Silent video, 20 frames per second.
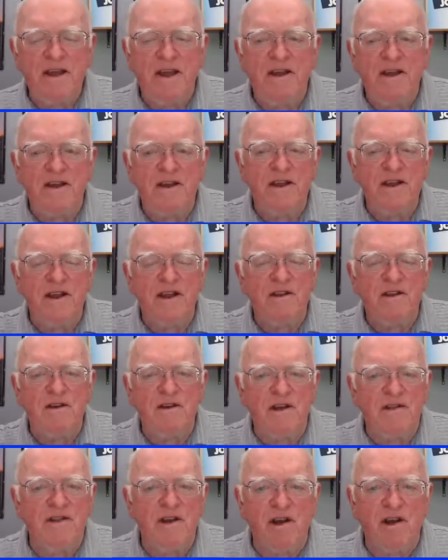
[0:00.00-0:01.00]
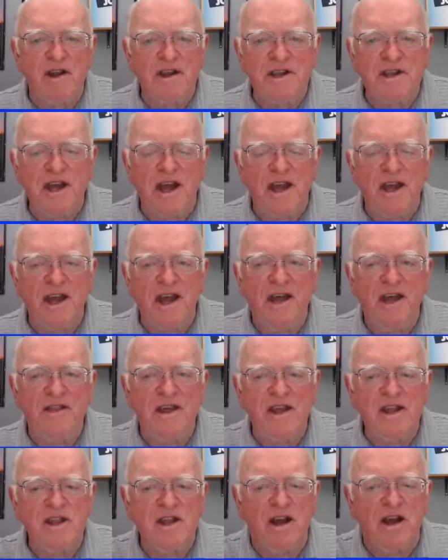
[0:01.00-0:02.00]
you know, they're going to tell you,
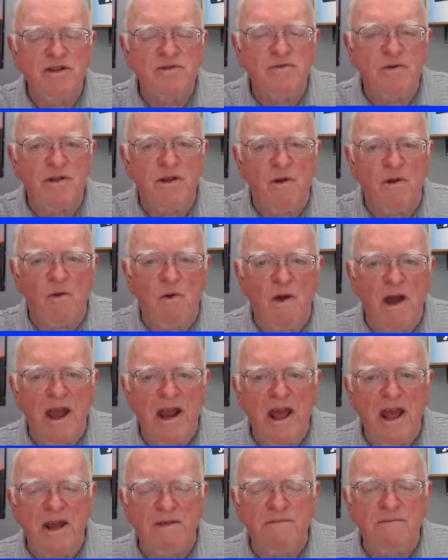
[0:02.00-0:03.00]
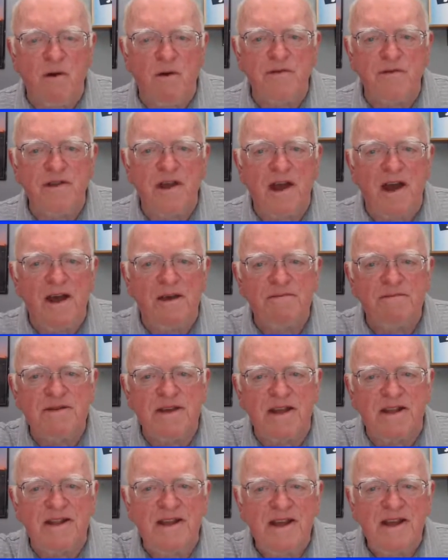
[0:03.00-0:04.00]
I think touch with your right hand both
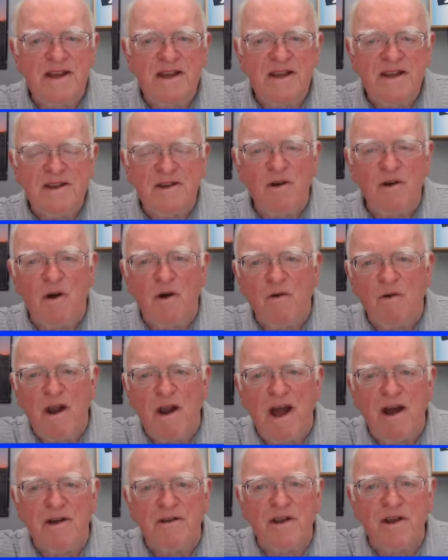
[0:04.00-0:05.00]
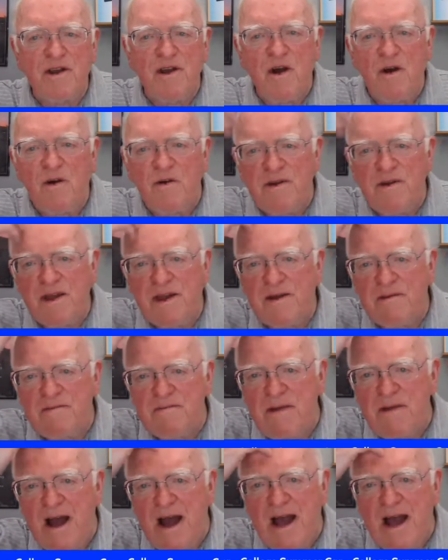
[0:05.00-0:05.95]
times and go around the cone and come